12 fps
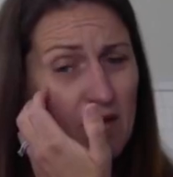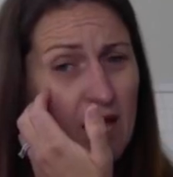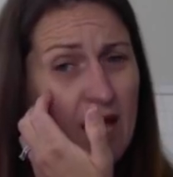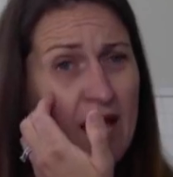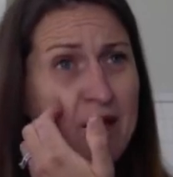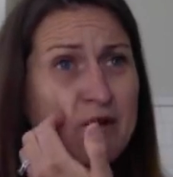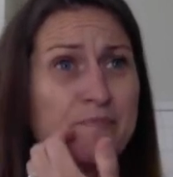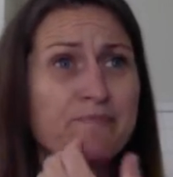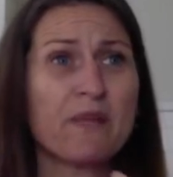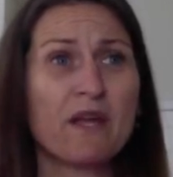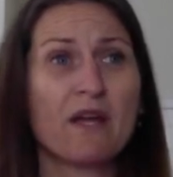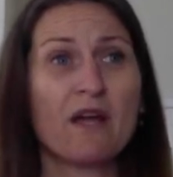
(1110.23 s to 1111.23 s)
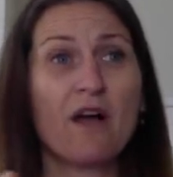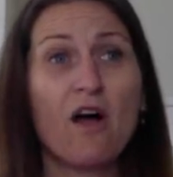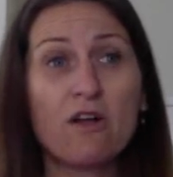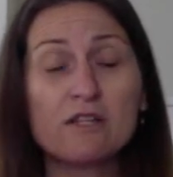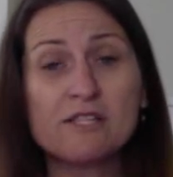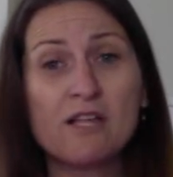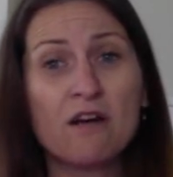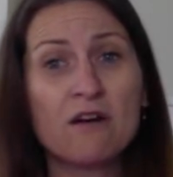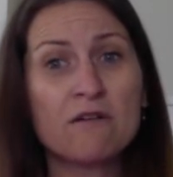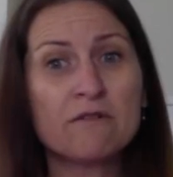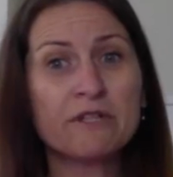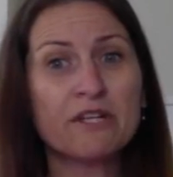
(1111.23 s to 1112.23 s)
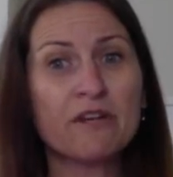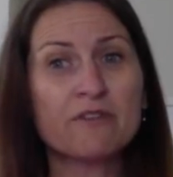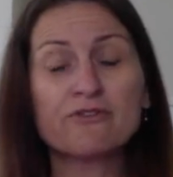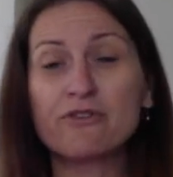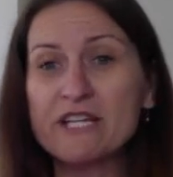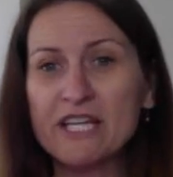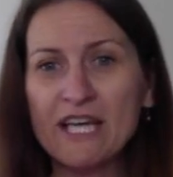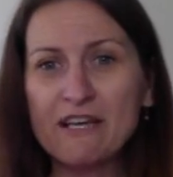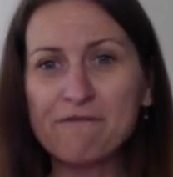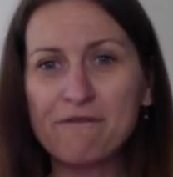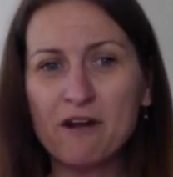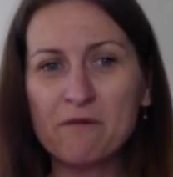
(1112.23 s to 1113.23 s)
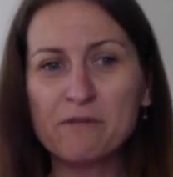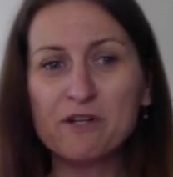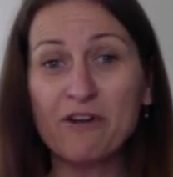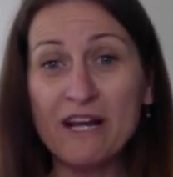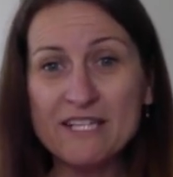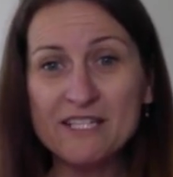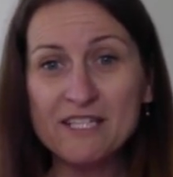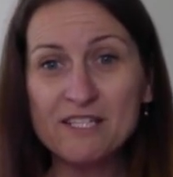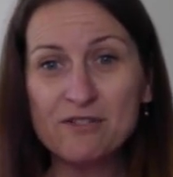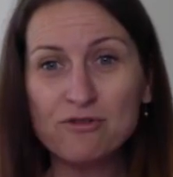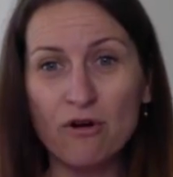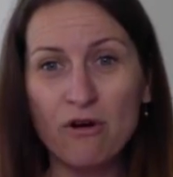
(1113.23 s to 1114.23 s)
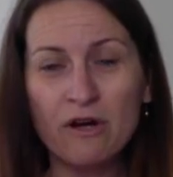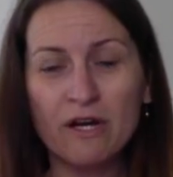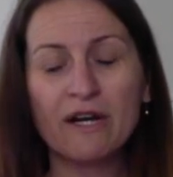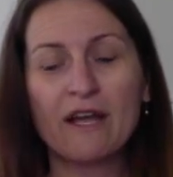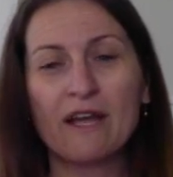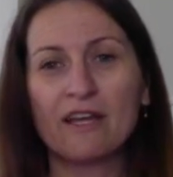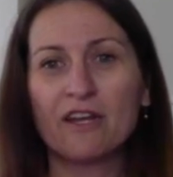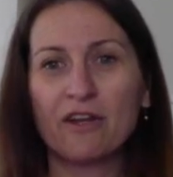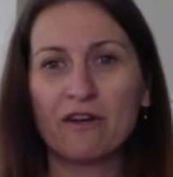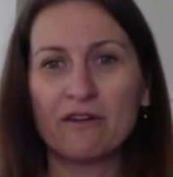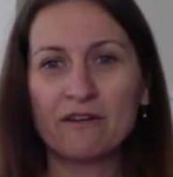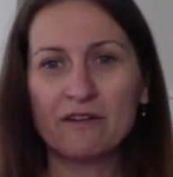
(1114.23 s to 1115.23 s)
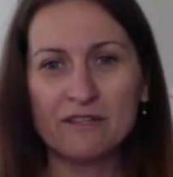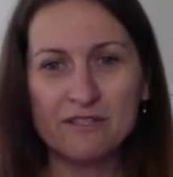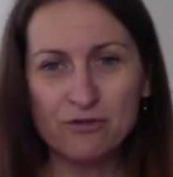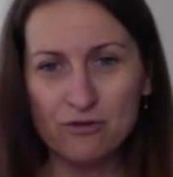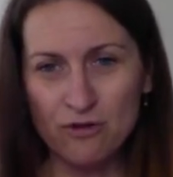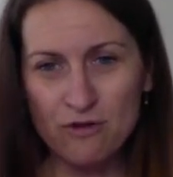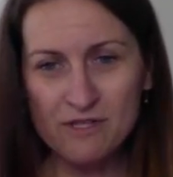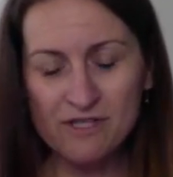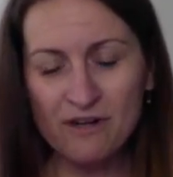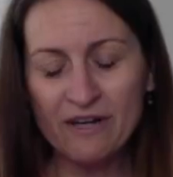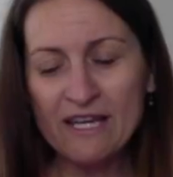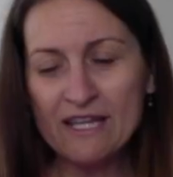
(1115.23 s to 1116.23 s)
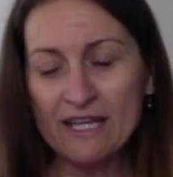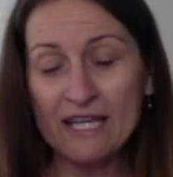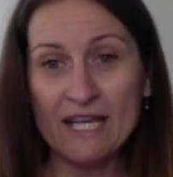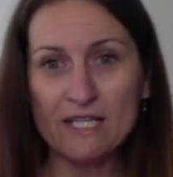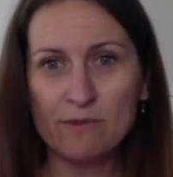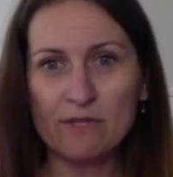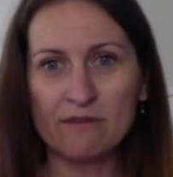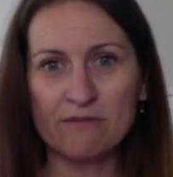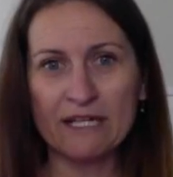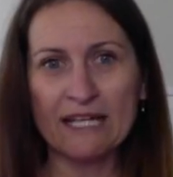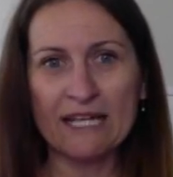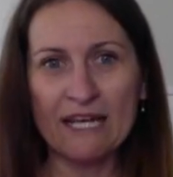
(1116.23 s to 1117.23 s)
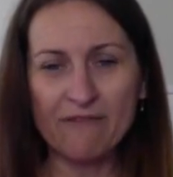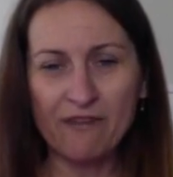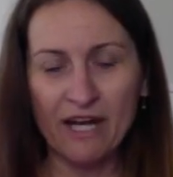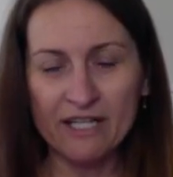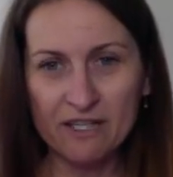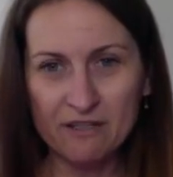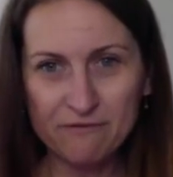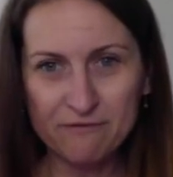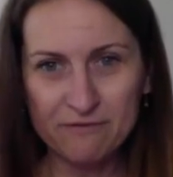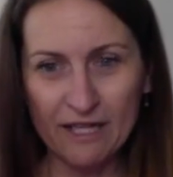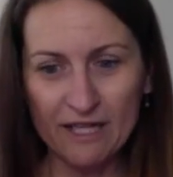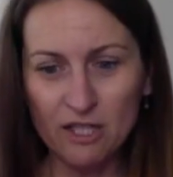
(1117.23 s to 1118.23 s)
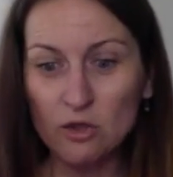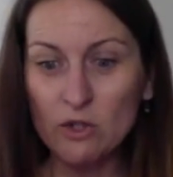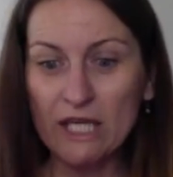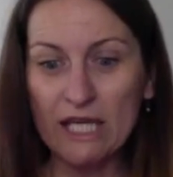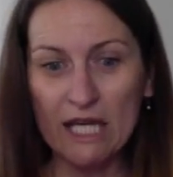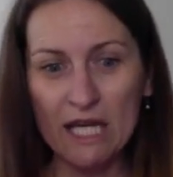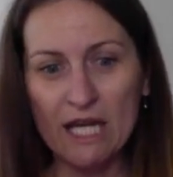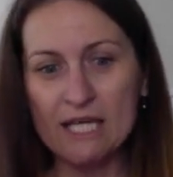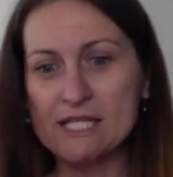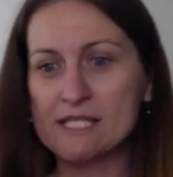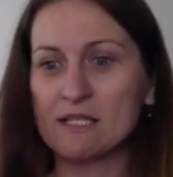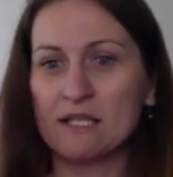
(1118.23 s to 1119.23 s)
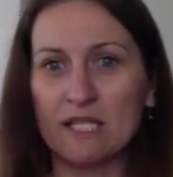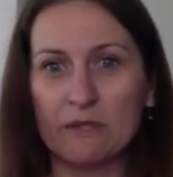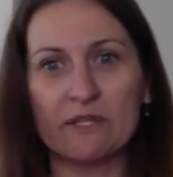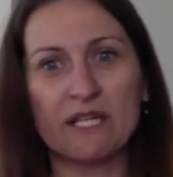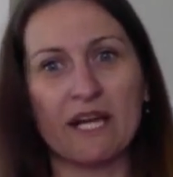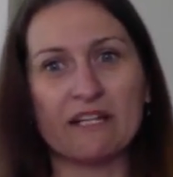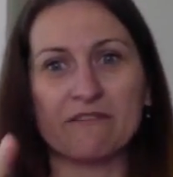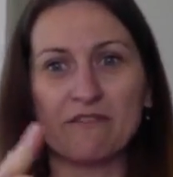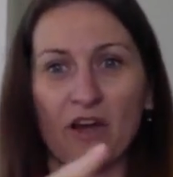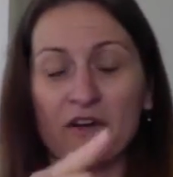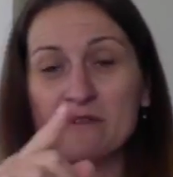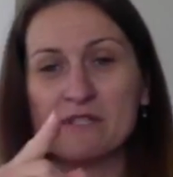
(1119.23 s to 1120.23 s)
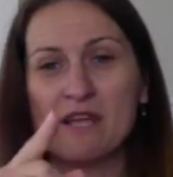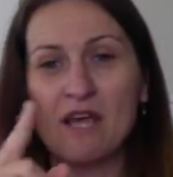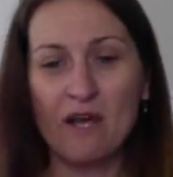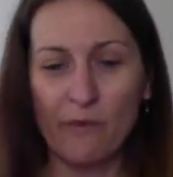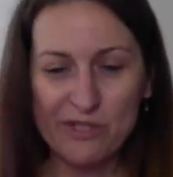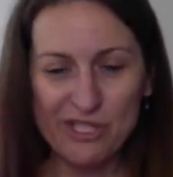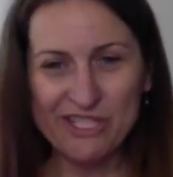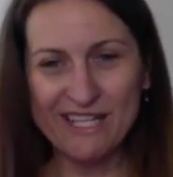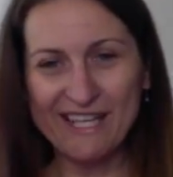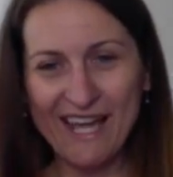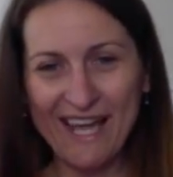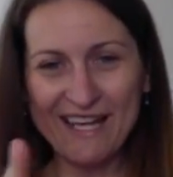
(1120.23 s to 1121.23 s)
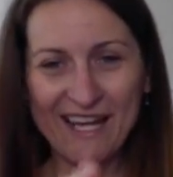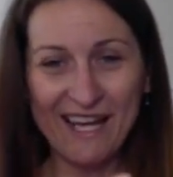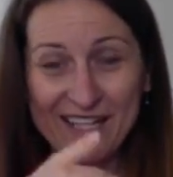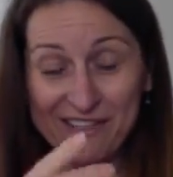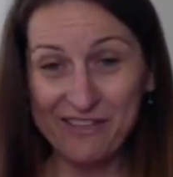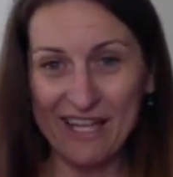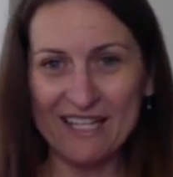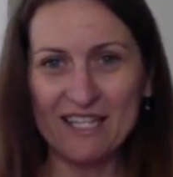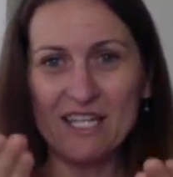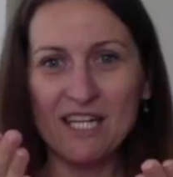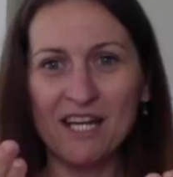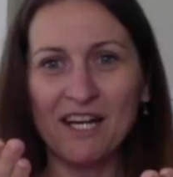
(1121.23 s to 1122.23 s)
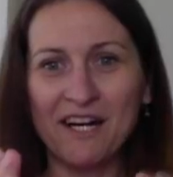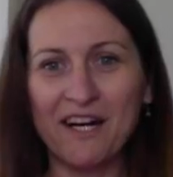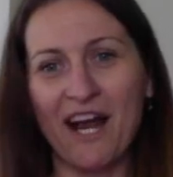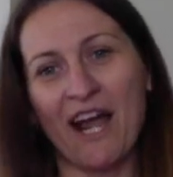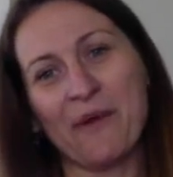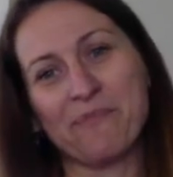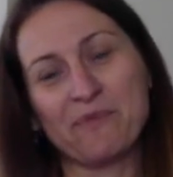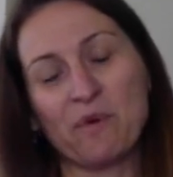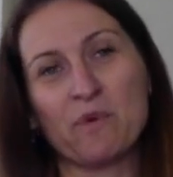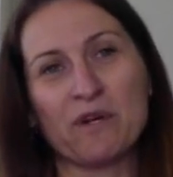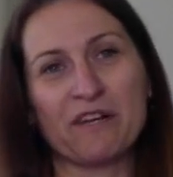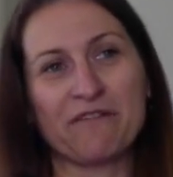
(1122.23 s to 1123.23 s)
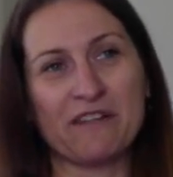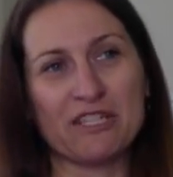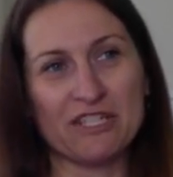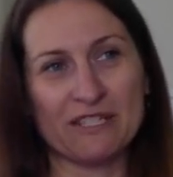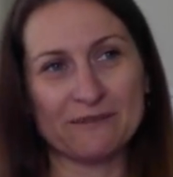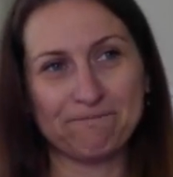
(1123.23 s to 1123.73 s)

Um, Also, drinking from crazy straw, sorry, the kids would really love kind of like looking at it as the liquid kind of goes, which is again kind of that near work vision.